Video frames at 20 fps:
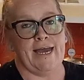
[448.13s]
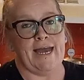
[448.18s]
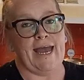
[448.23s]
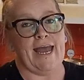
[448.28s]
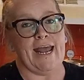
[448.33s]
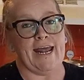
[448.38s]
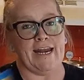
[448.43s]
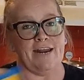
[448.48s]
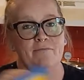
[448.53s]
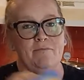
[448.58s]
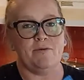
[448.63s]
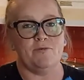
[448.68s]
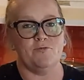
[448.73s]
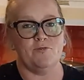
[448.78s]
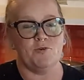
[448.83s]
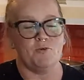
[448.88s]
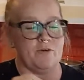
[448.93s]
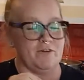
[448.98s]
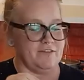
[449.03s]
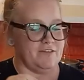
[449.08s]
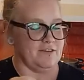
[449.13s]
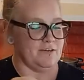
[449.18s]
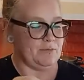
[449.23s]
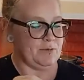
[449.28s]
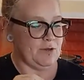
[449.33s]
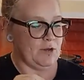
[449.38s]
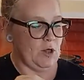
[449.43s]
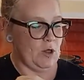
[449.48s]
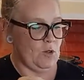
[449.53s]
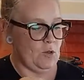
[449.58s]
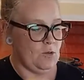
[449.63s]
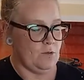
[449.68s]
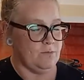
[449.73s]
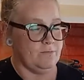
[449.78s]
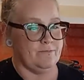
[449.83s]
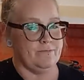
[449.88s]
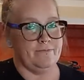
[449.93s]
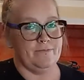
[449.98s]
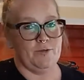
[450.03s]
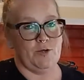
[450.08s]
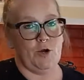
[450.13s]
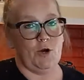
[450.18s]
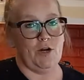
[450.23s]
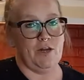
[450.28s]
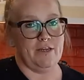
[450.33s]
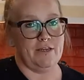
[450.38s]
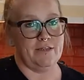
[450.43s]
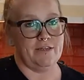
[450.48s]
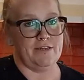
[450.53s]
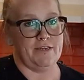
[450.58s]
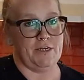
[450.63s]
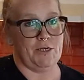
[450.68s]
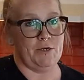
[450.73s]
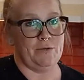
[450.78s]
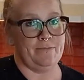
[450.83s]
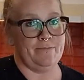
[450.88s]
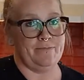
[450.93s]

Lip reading: And I've been requested to put whole garlic in here.